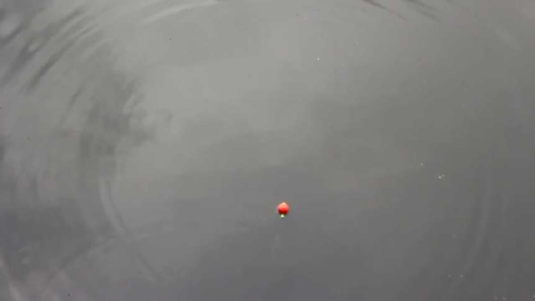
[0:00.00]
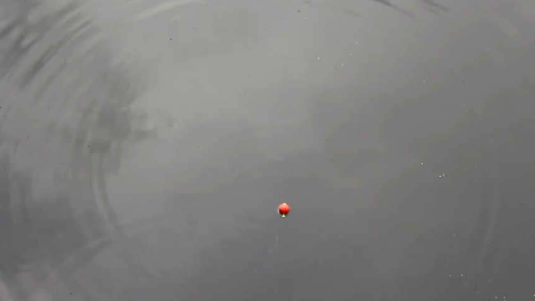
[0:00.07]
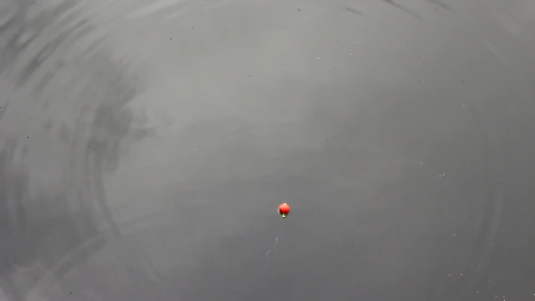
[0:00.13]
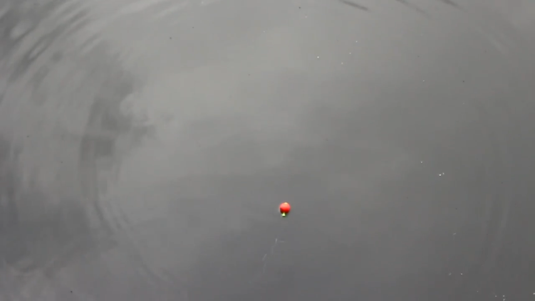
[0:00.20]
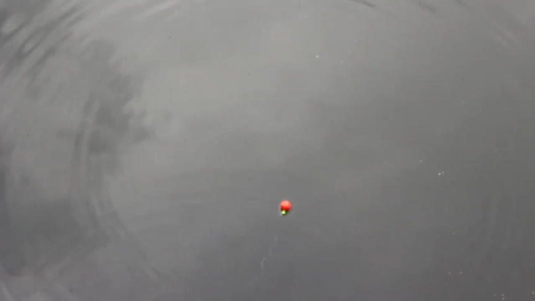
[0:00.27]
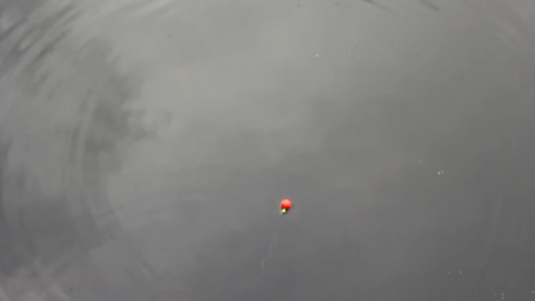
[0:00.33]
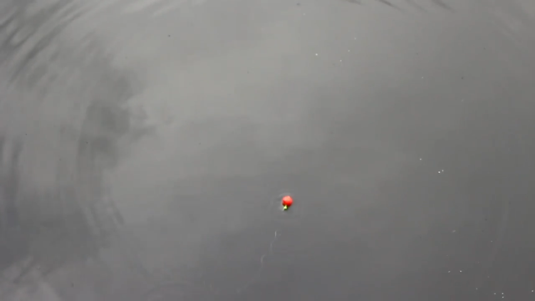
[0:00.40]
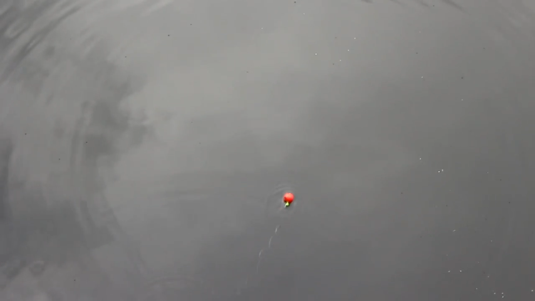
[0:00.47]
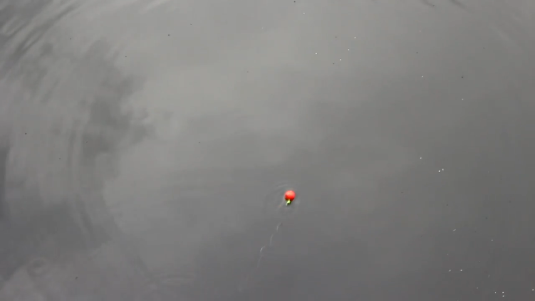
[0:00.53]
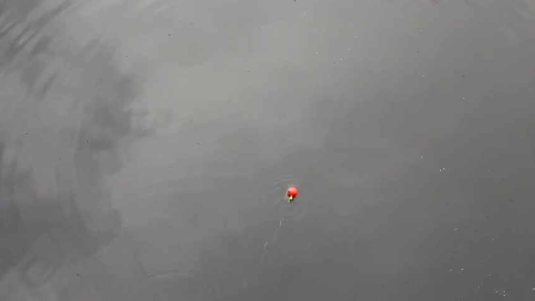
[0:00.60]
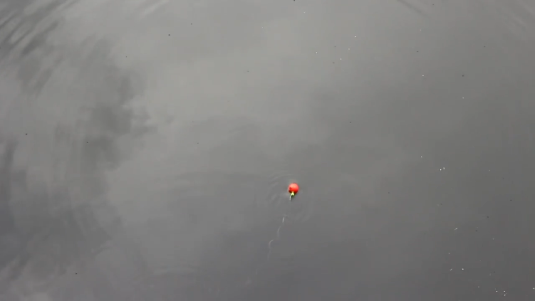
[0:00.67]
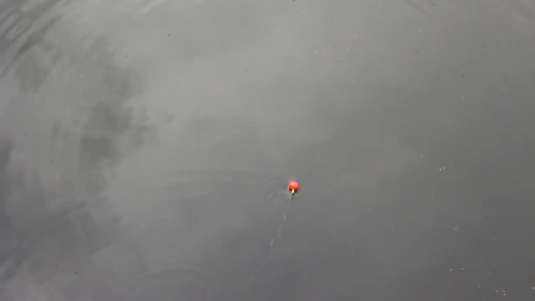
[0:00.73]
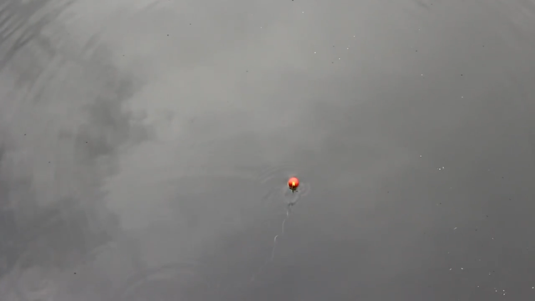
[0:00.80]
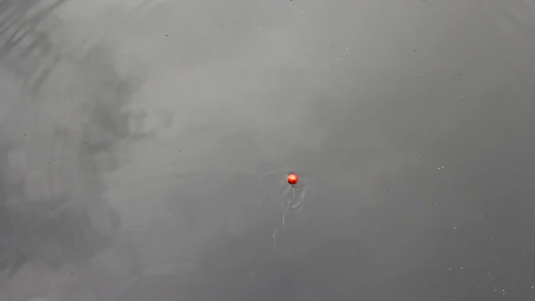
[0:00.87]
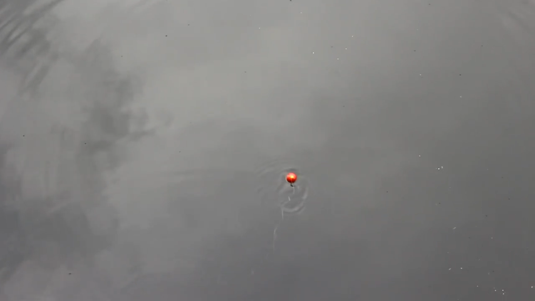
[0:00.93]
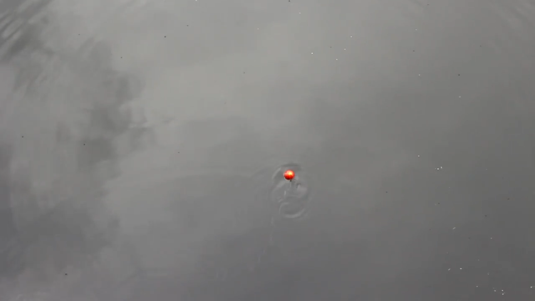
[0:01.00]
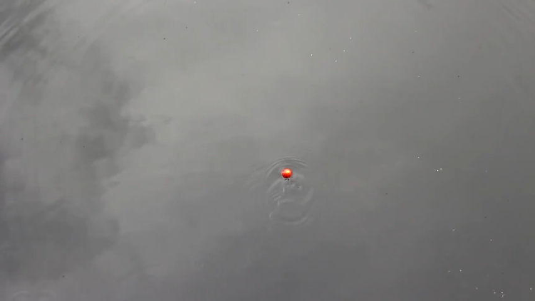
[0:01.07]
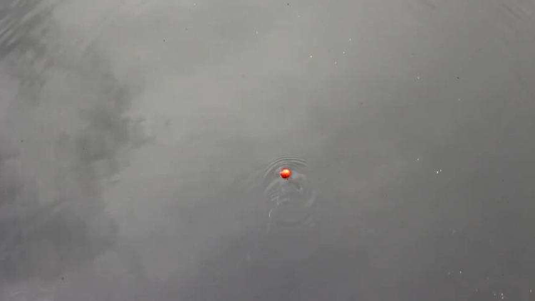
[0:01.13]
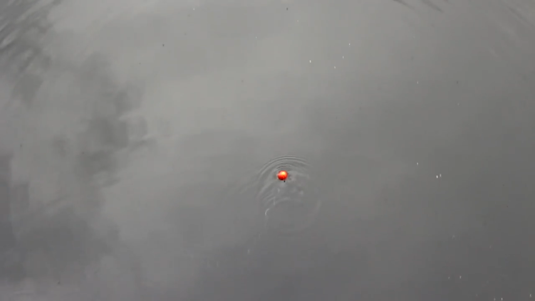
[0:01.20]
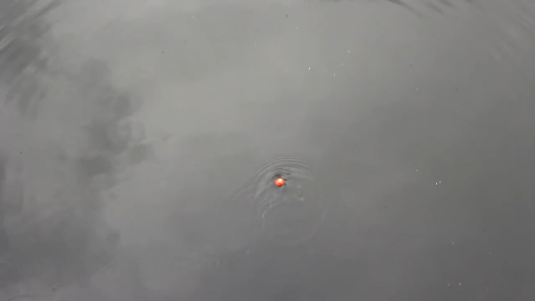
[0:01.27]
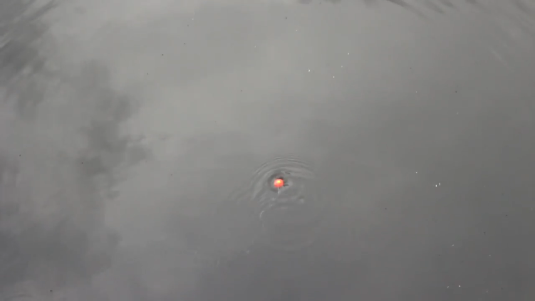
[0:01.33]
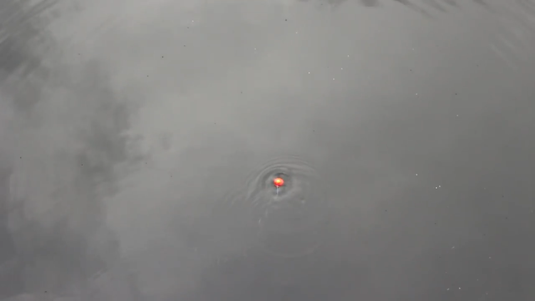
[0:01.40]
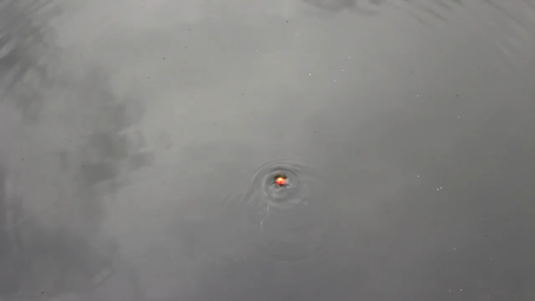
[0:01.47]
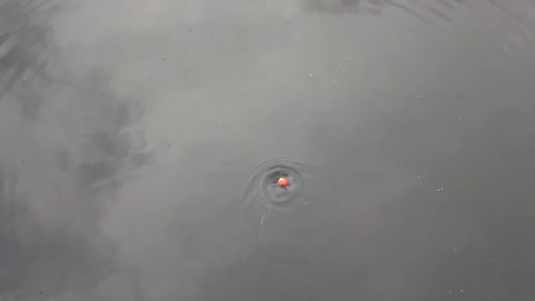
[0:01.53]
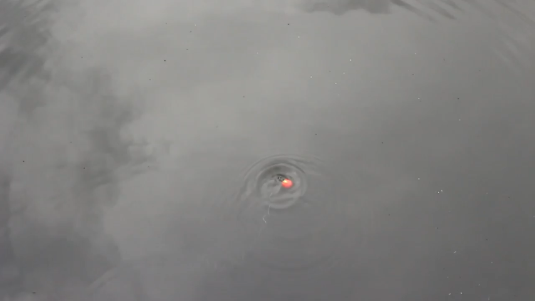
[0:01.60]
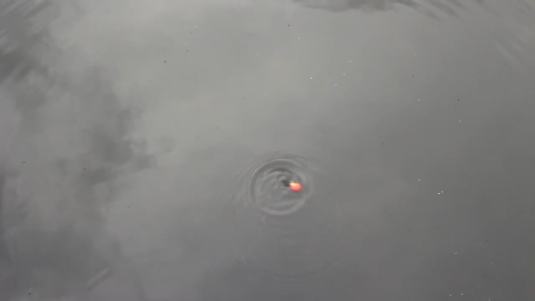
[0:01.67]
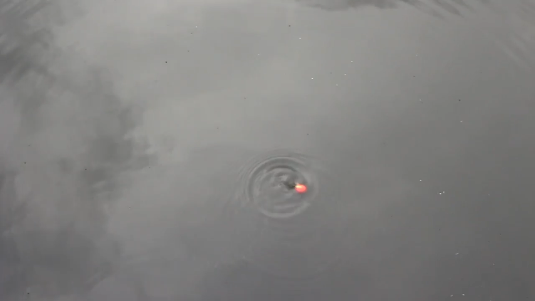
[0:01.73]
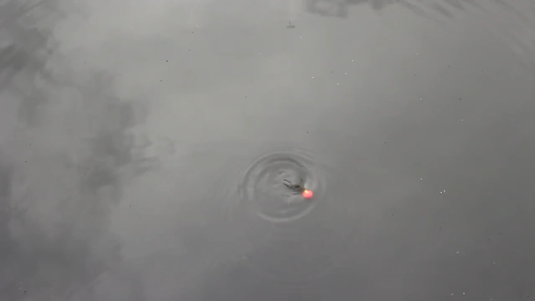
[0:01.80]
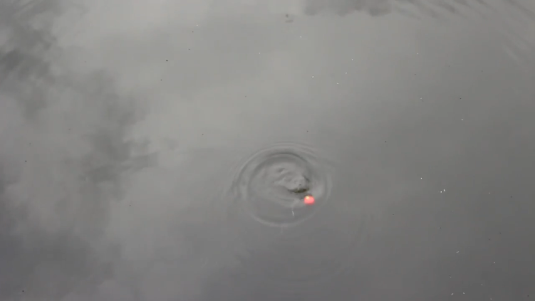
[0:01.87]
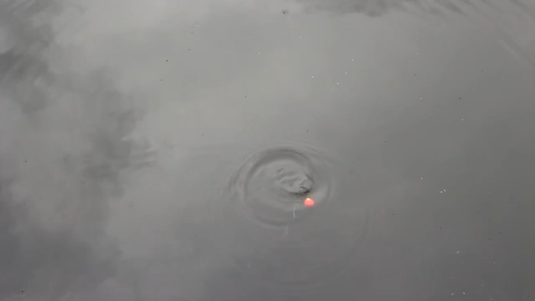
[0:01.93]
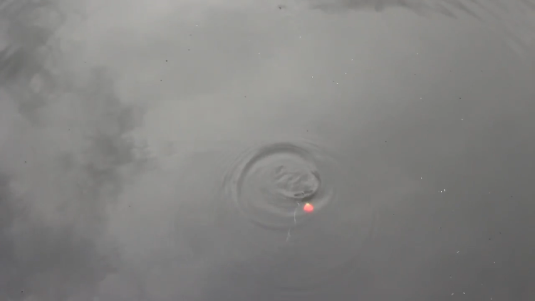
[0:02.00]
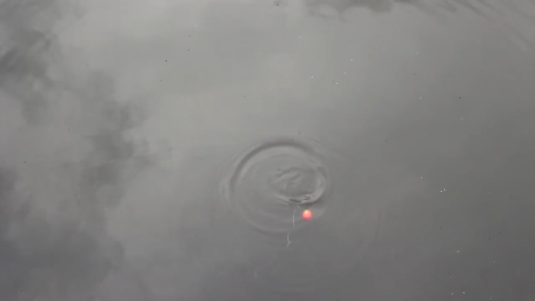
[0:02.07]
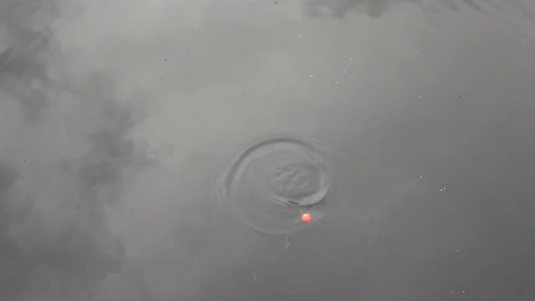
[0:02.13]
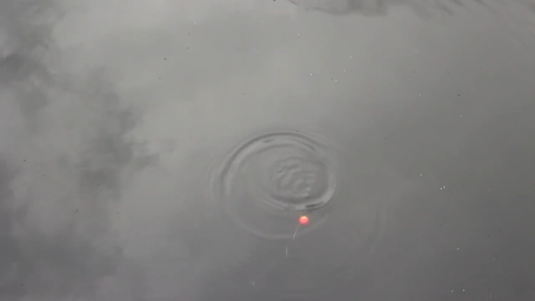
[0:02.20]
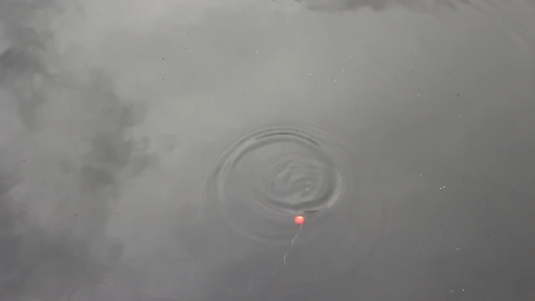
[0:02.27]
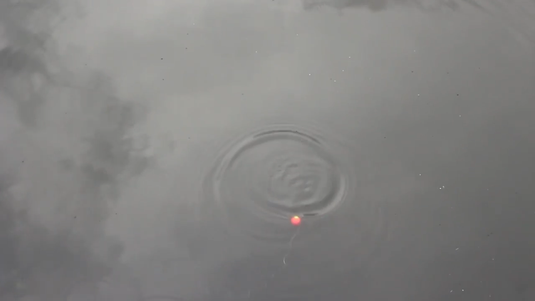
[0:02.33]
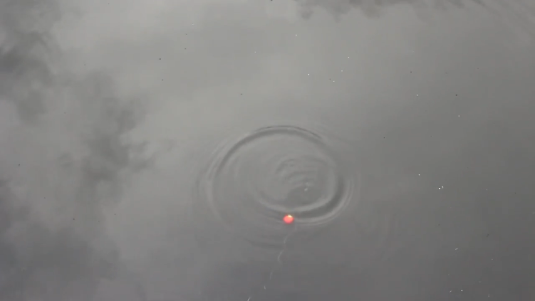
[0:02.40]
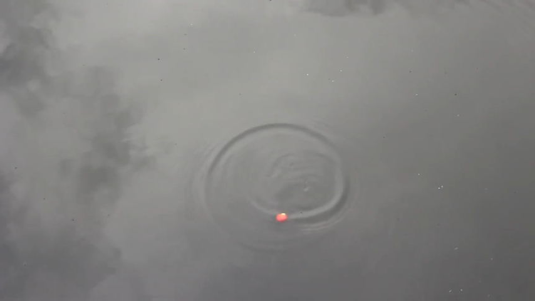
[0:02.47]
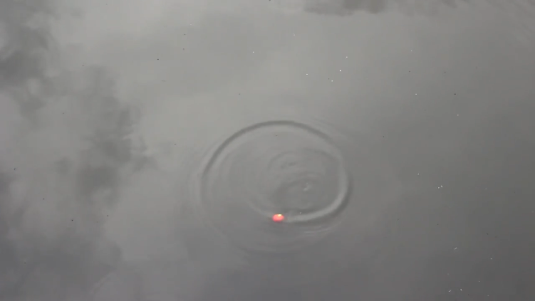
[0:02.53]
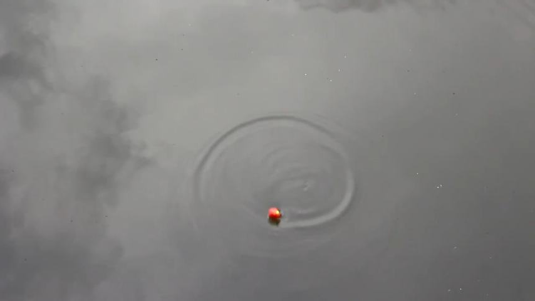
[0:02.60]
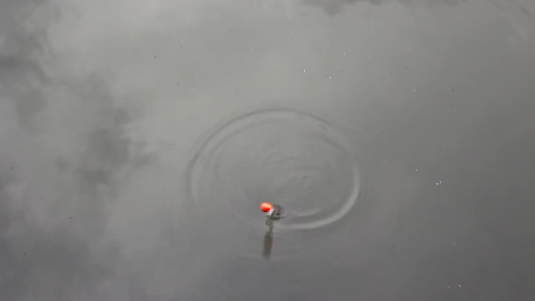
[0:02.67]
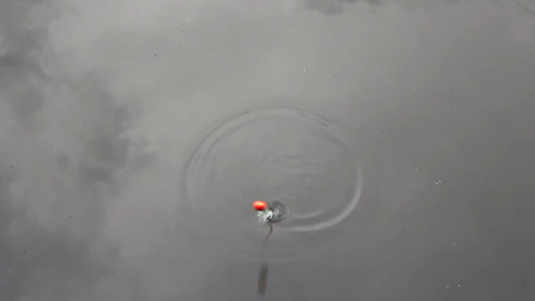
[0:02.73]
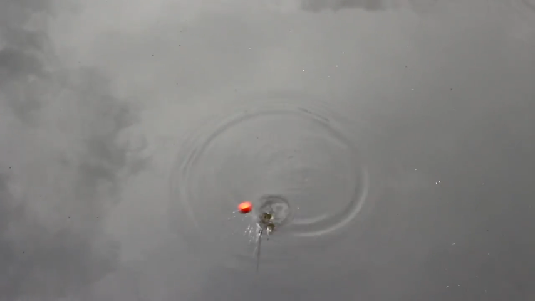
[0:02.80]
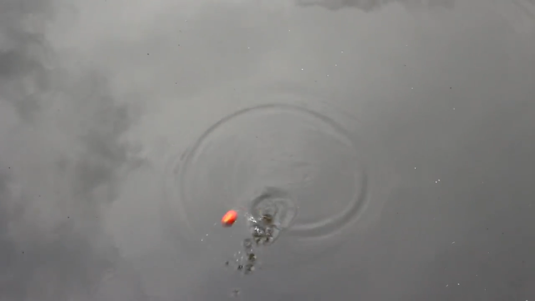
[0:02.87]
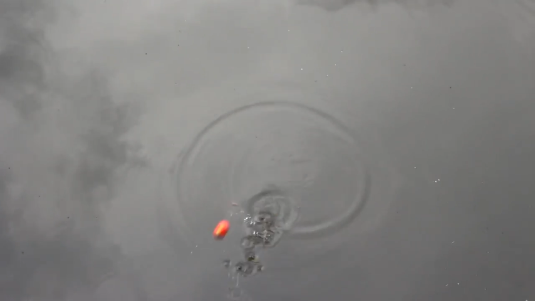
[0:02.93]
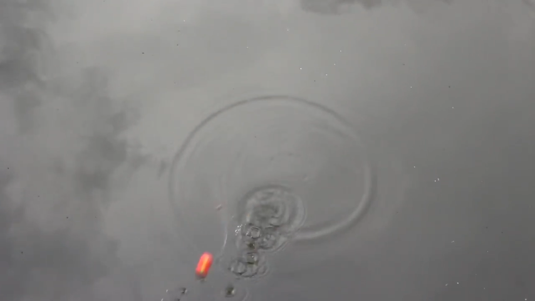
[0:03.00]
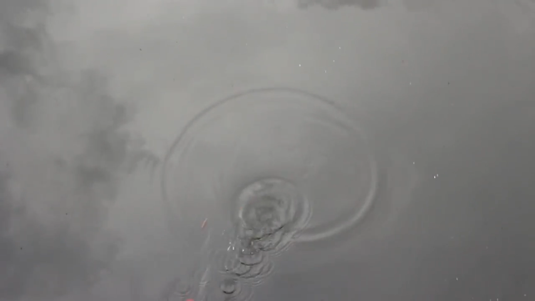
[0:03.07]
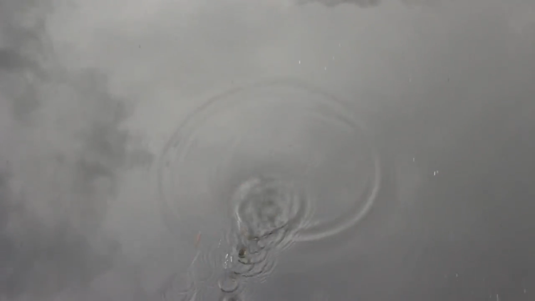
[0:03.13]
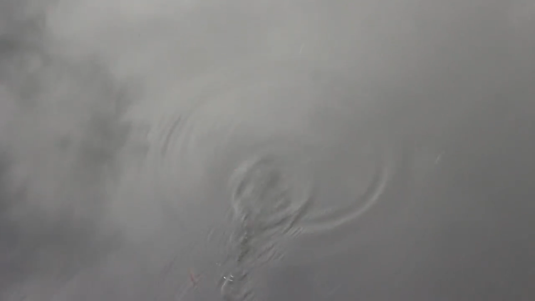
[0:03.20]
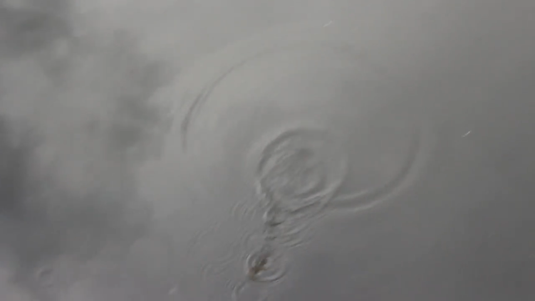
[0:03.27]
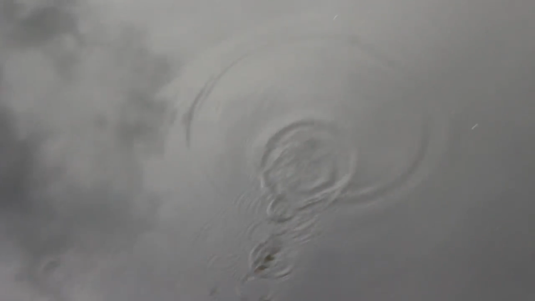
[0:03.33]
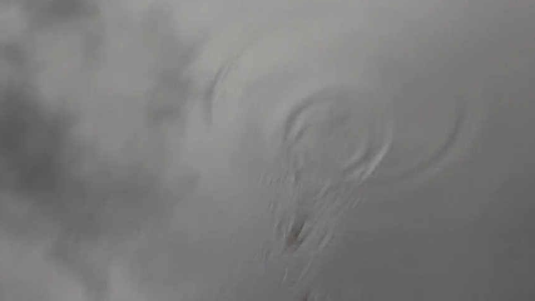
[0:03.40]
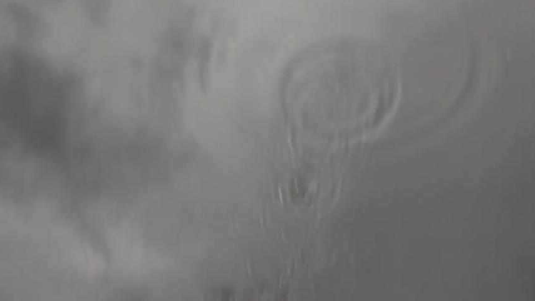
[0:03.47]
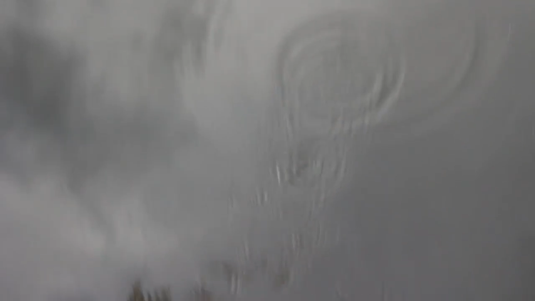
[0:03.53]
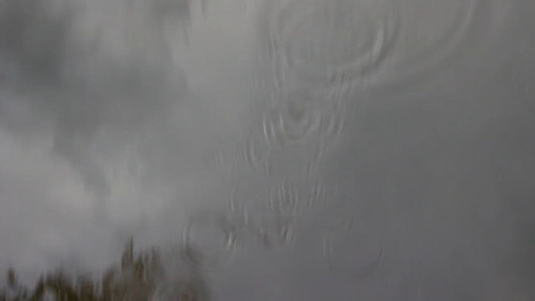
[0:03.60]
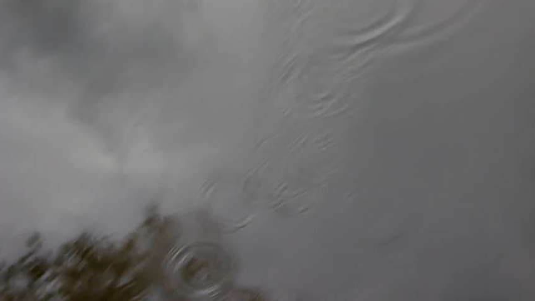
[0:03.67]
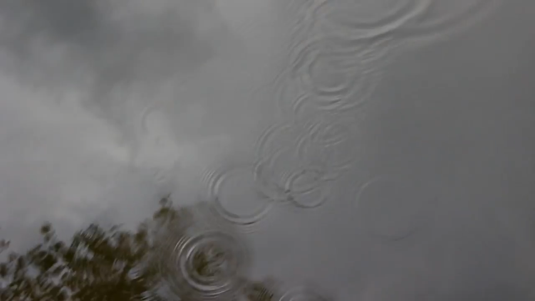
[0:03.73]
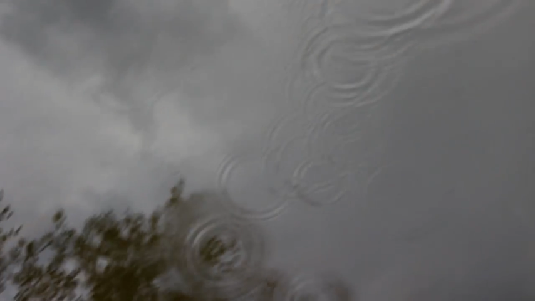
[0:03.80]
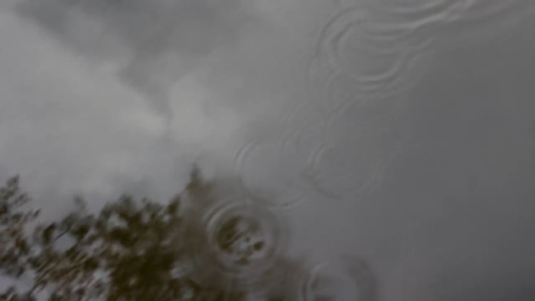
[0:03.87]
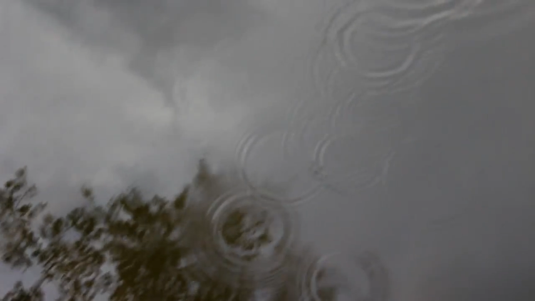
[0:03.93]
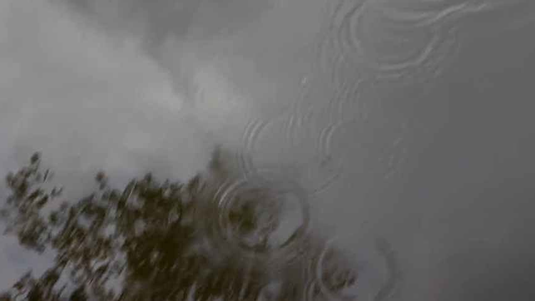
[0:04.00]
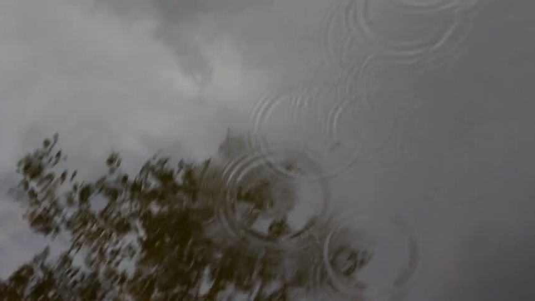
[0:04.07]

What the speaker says: [unreadable: no face in view]